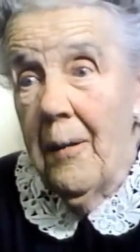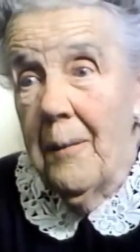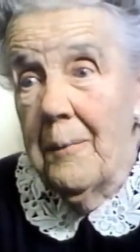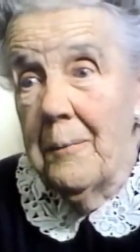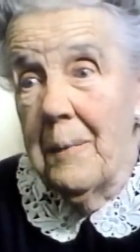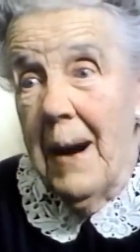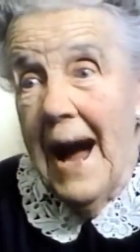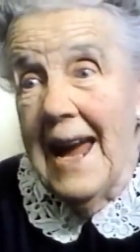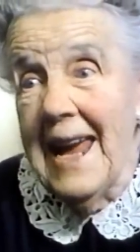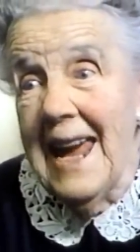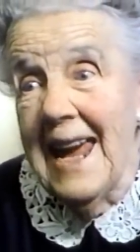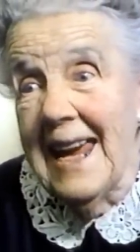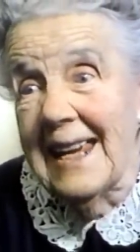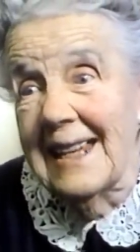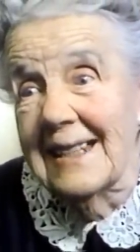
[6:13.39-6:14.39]
my
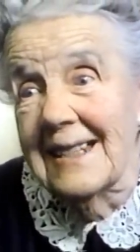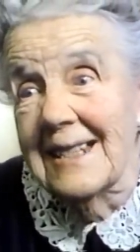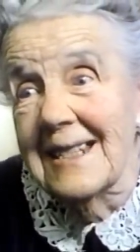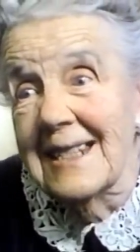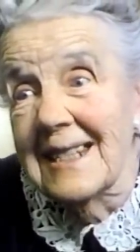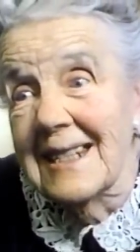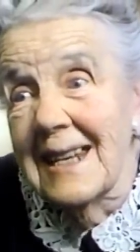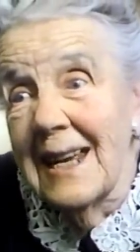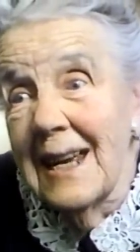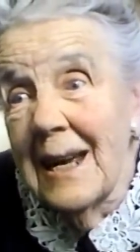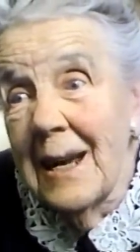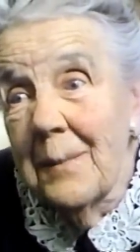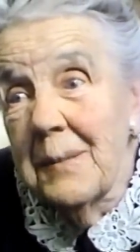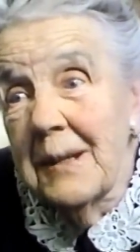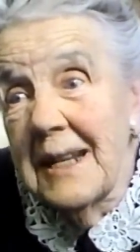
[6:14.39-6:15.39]
hands
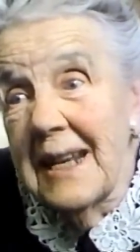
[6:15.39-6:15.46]
been